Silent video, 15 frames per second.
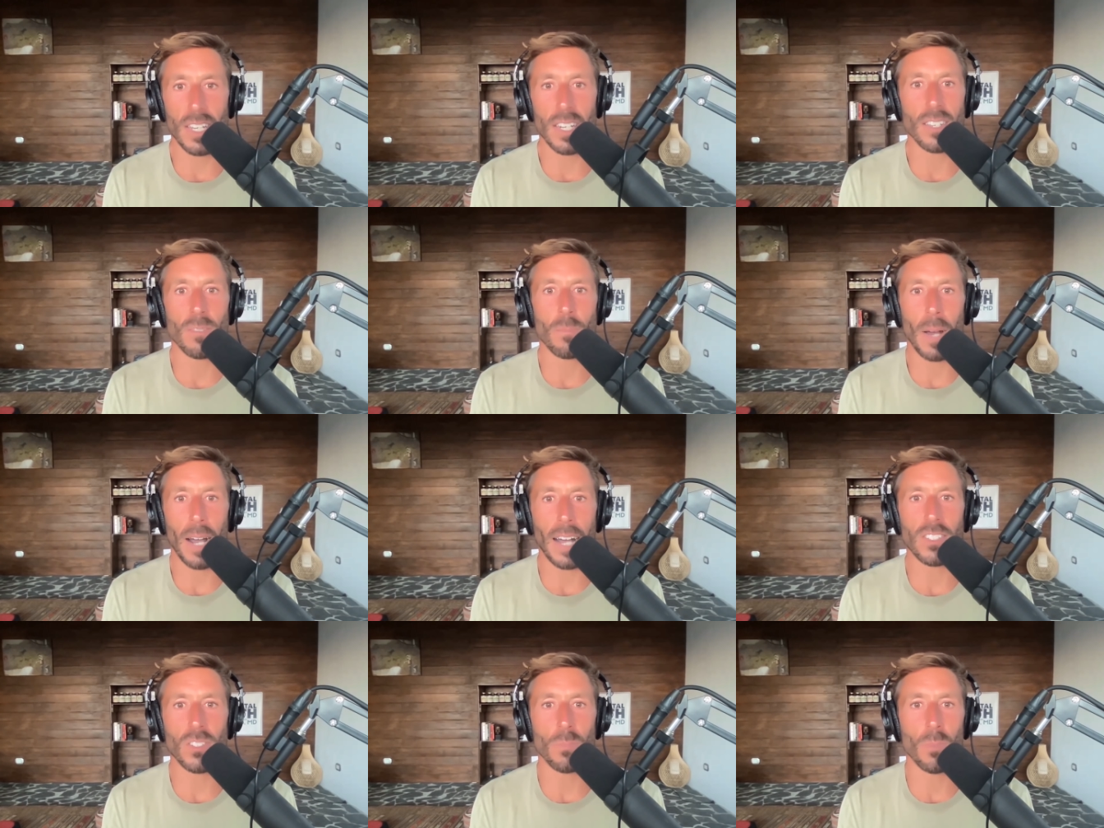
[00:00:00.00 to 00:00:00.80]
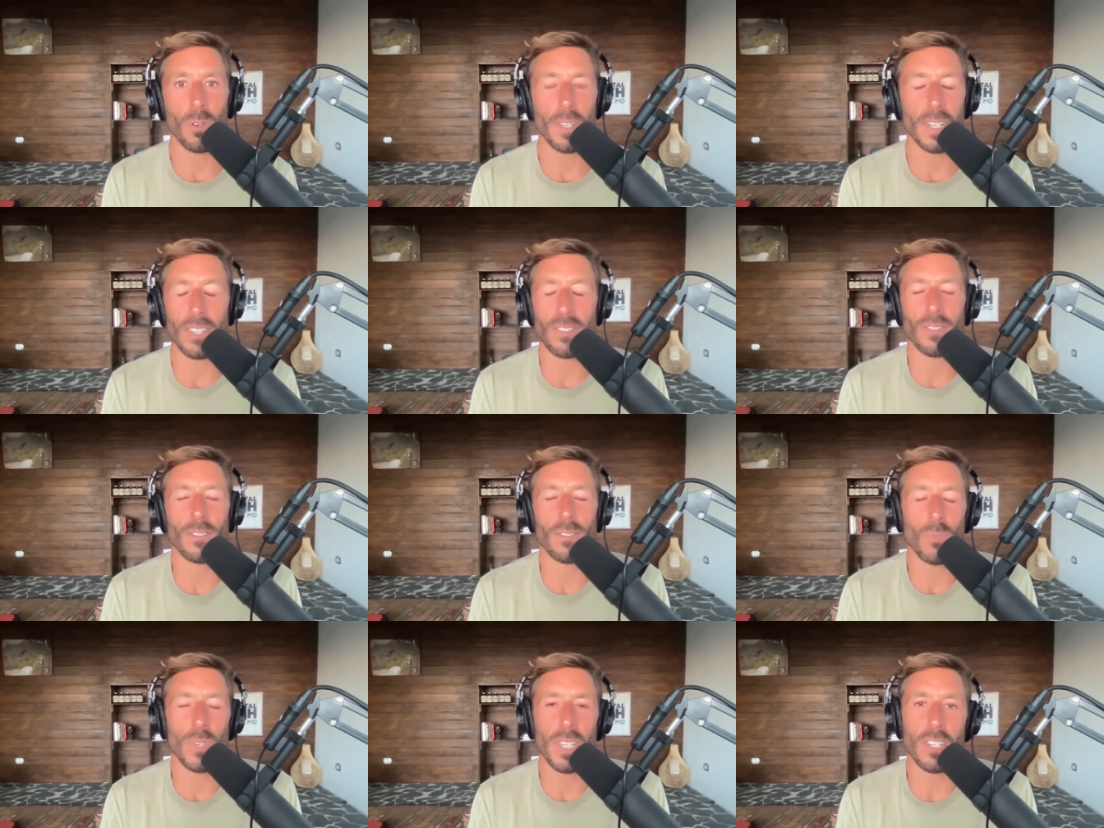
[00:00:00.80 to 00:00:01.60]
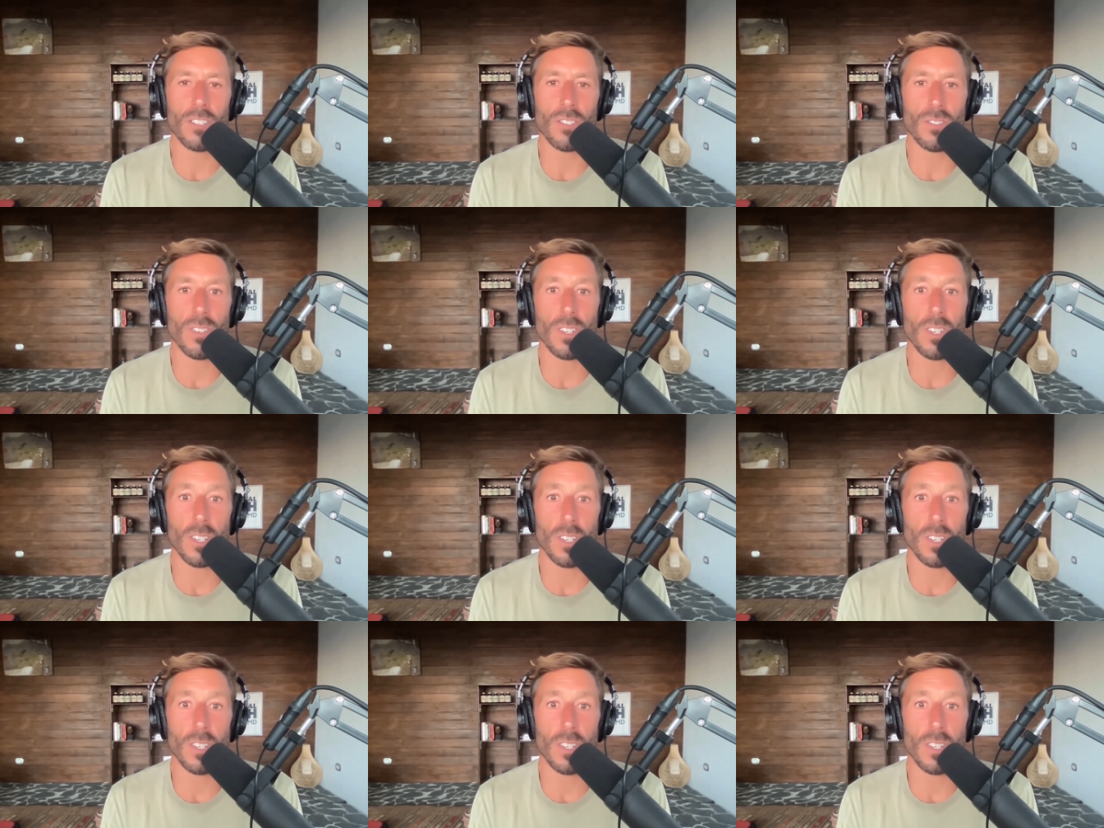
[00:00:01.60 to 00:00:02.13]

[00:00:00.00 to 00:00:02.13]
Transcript: It is impossible. It is really just